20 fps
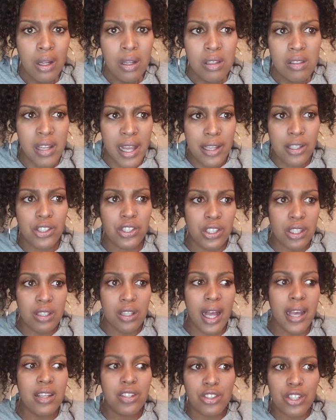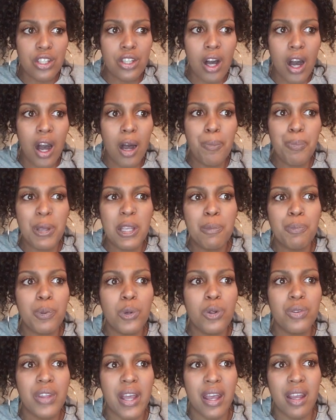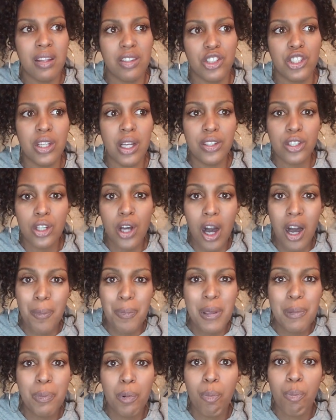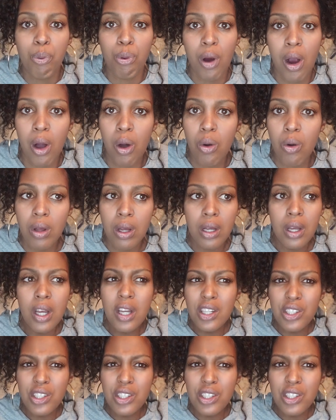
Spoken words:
Like, she likes to call people broke.